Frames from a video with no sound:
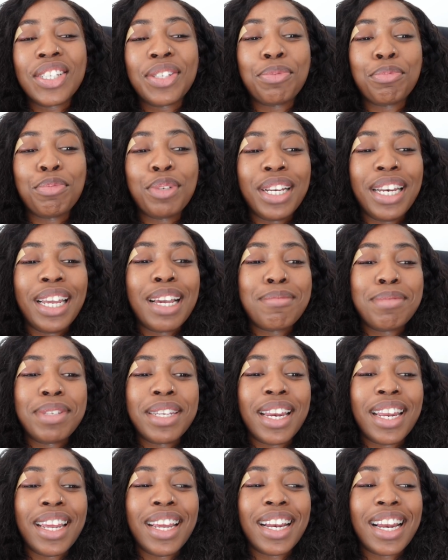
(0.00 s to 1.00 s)
just really
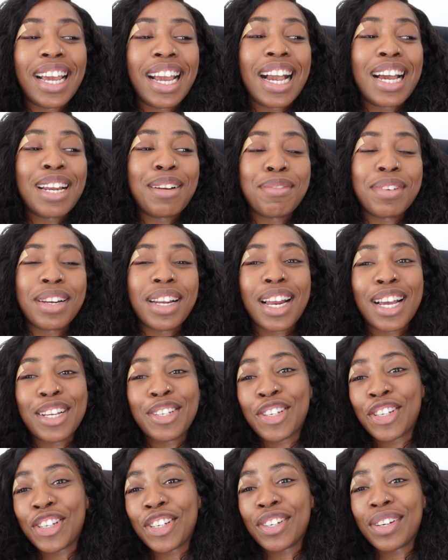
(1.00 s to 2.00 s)
upsetting. Like, I don't want to lie
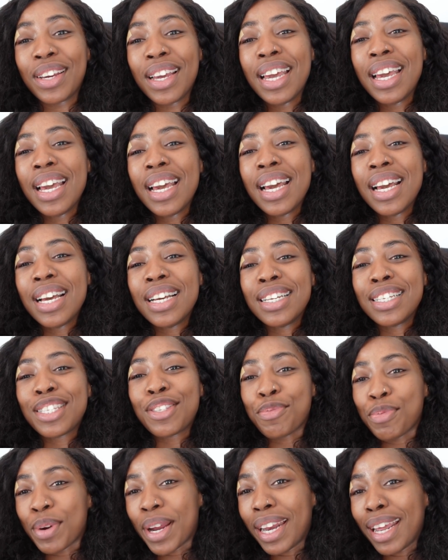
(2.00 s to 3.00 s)
to you,
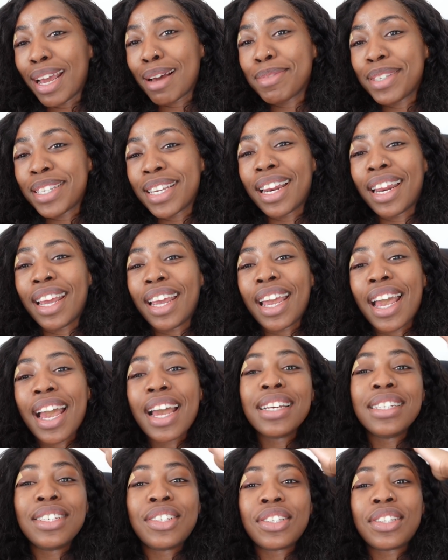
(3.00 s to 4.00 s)
it's really upsetting
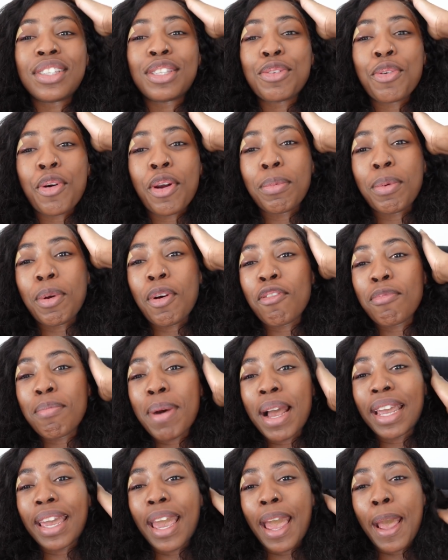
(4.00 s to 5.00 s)
and just throwing me off
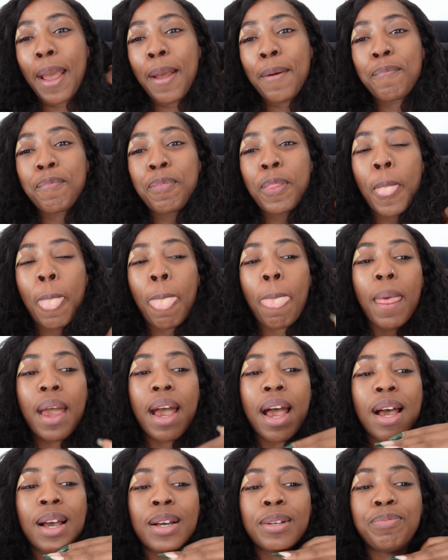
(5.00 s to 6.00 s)
my game.
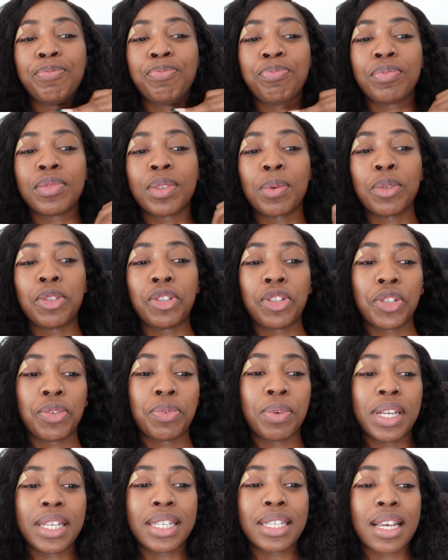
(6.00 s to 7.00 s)
Which
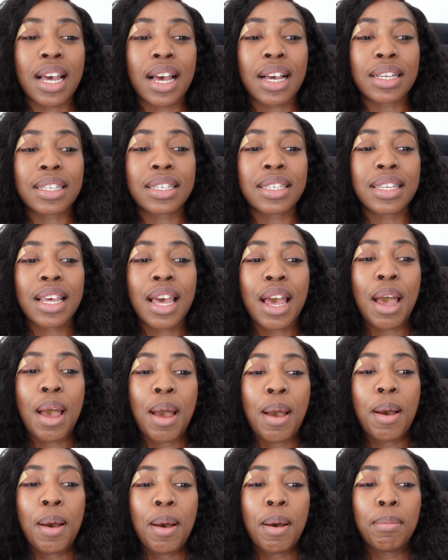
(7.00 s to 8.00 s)
just really sucks.
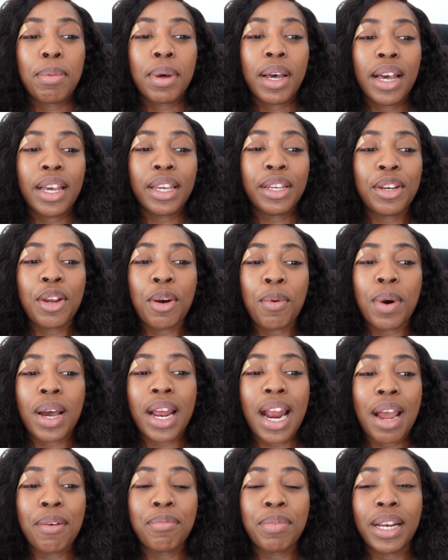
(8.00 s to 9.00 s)
But you know
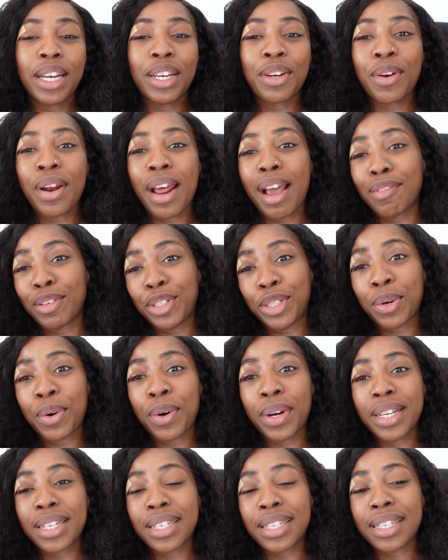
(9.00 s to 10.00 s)
what? I really don't have a
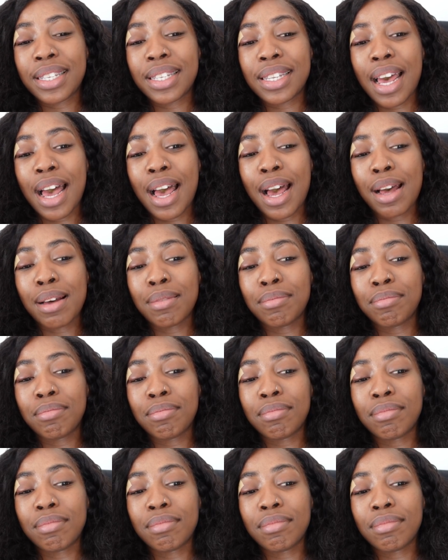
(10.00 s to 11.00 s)
choice.
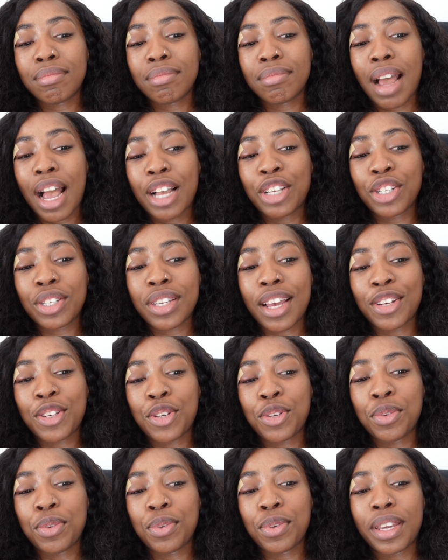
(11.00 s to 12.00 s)
I just had
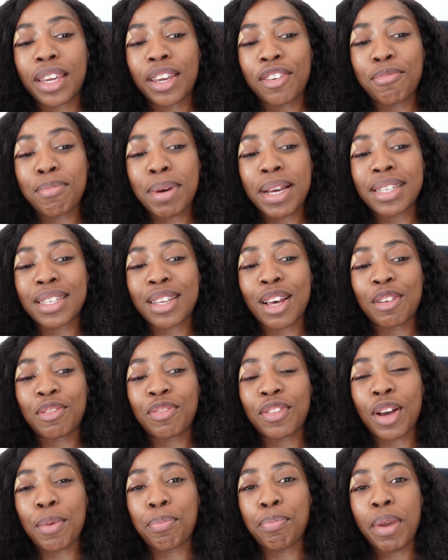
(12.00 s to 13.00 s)
to give
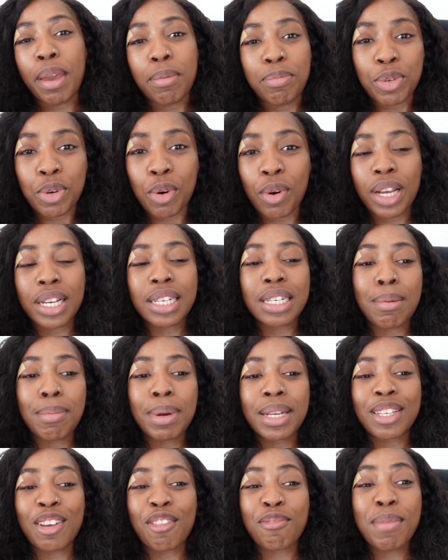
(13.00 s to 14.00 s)
myself a pep talk and tell
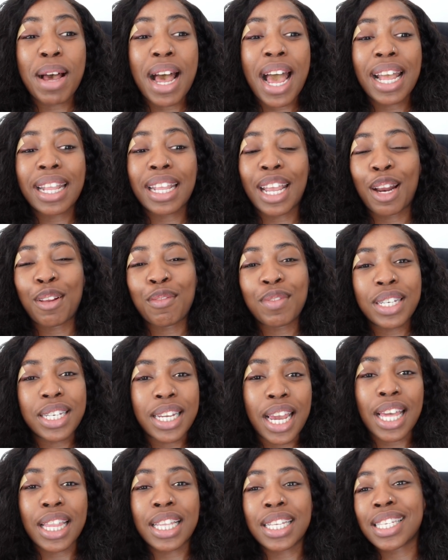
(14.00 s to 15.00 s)
myself, but at the end of the
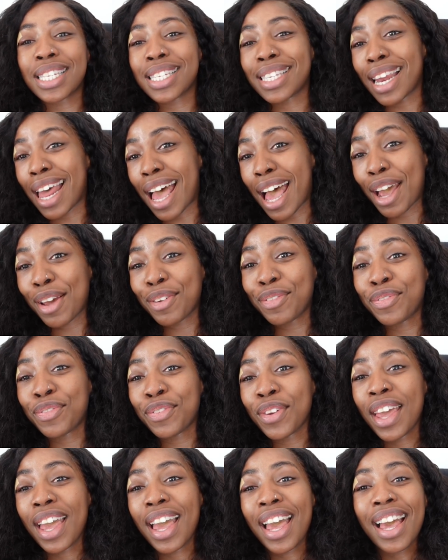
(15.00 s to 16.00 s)
day, this is
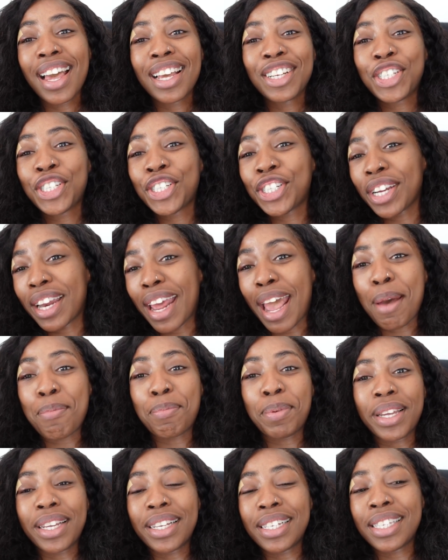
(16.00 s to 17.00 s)
life. Shit
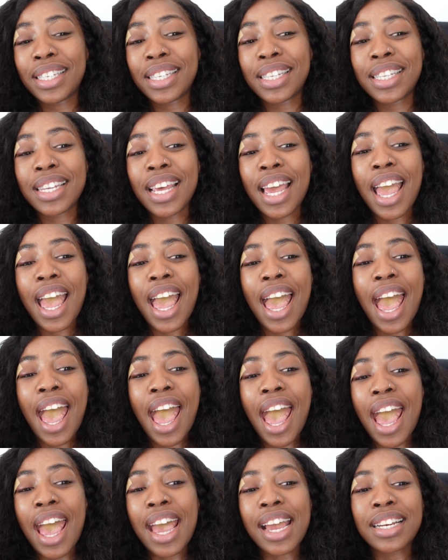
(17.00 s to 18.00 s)
happens.
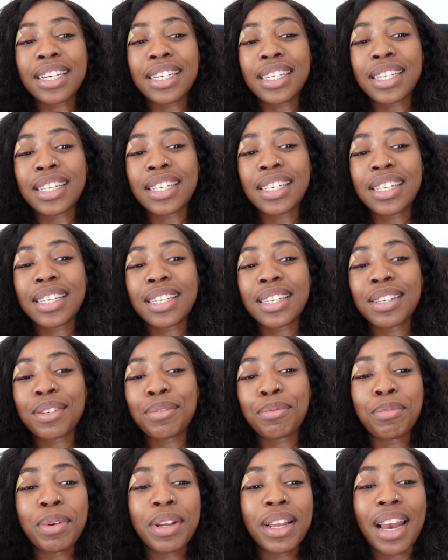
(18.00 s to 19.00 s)
And
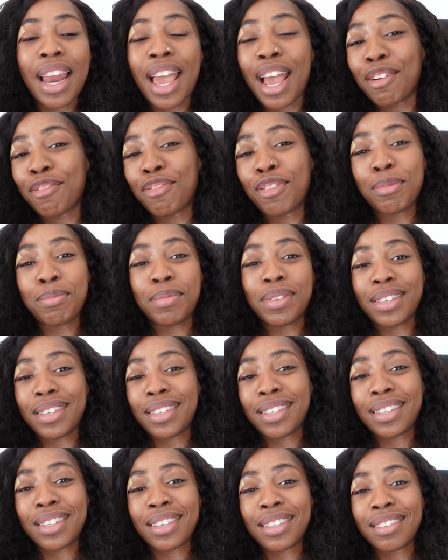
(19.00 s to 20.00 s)
we learn from
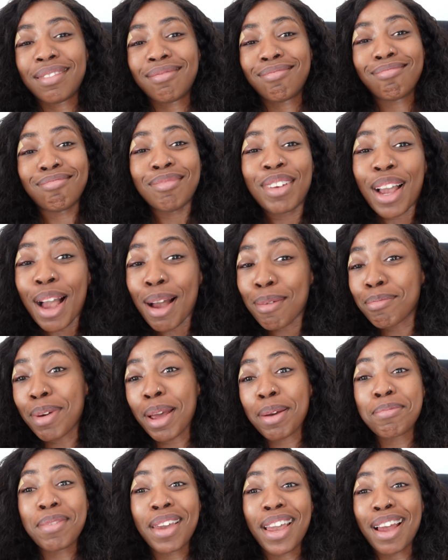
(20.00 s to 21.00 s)
this. We come
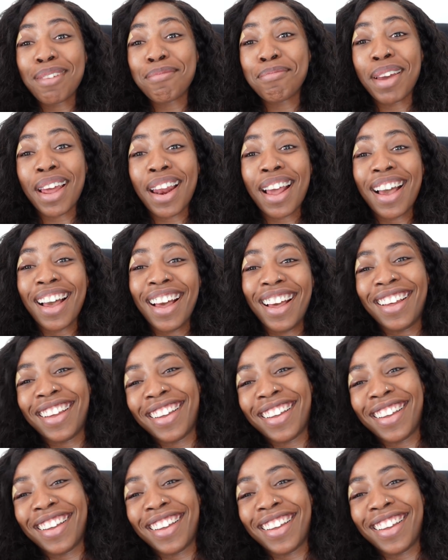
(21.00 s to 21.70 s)
back bigger and better.